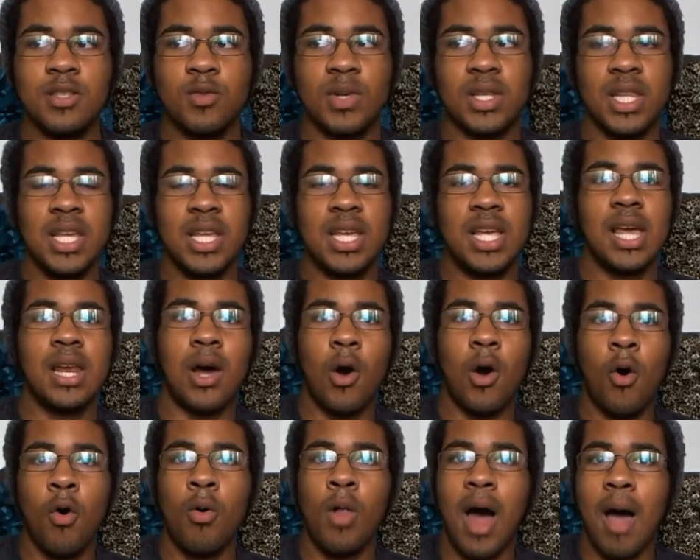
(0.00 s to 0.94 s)
would leak in a
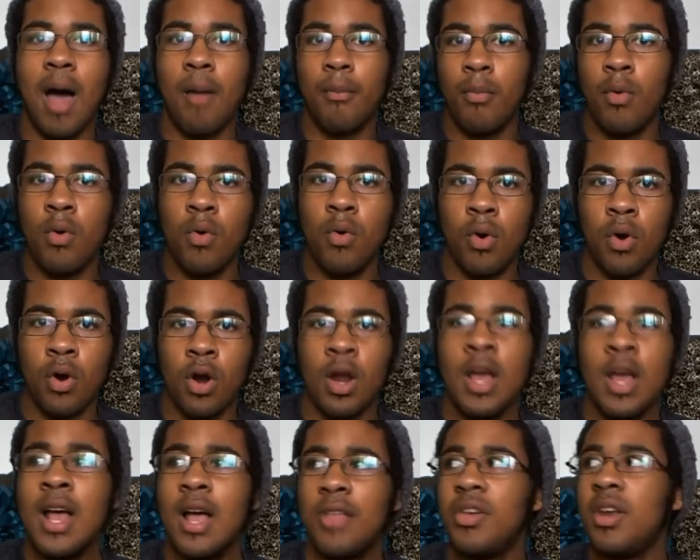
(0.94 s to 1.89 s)
whole lot more
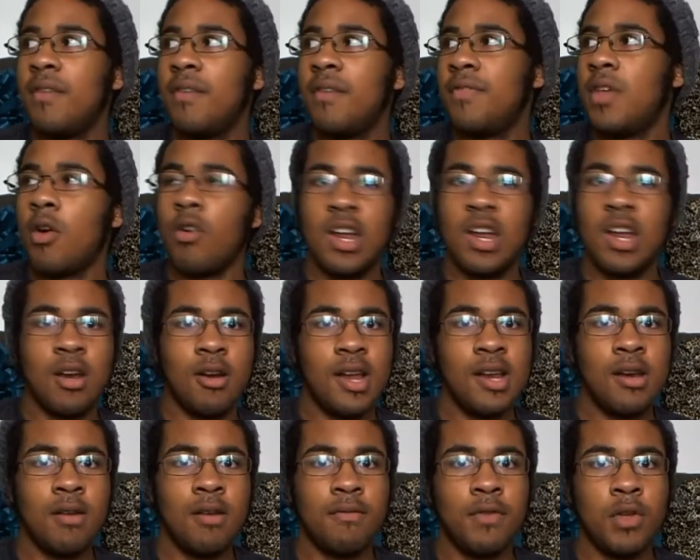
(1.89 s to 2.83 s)
than if they were in an
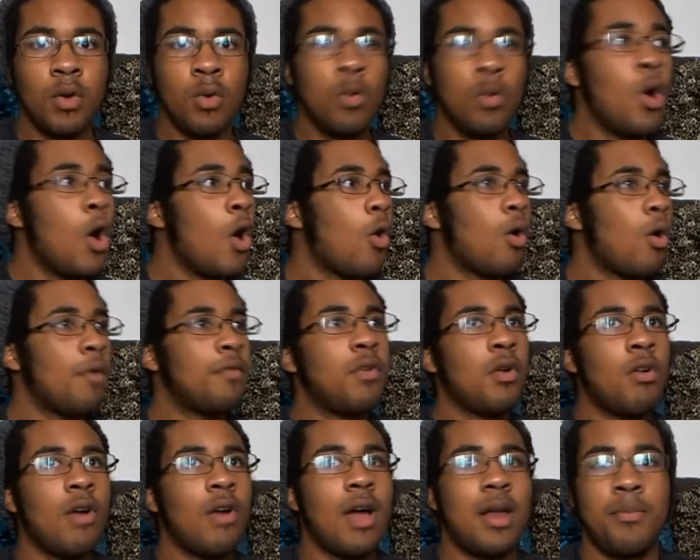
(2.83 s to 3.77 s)
interview or if they
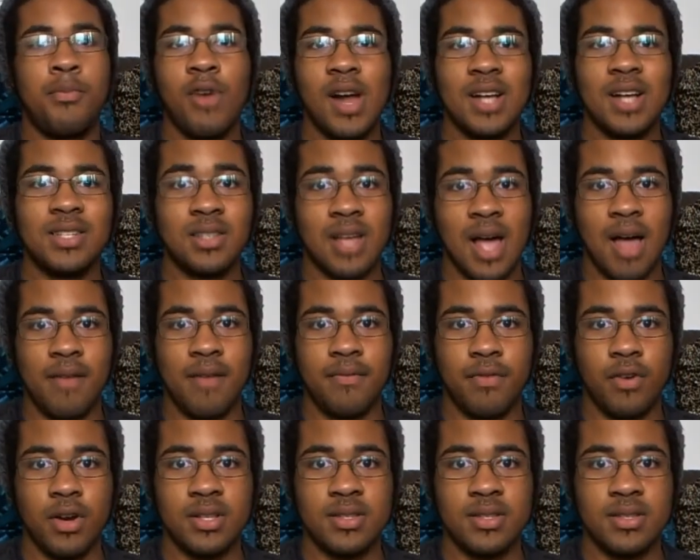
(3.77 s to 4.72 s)
were at a press
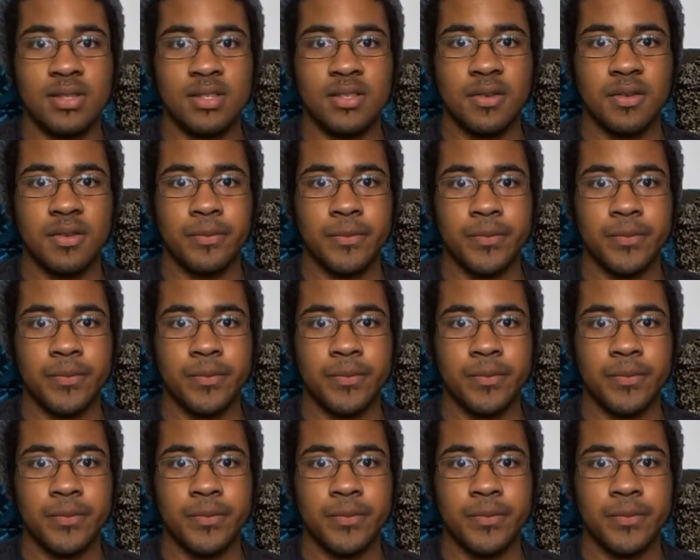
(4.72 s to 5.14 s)
conference.